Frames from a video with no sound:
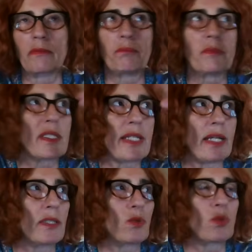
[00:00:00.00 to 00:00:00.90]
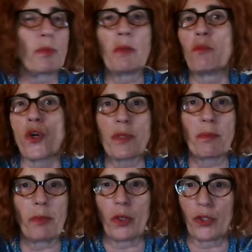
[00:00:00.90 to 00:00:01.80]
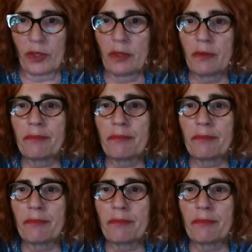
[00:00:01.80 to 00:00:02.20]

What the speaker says: starting to be more important.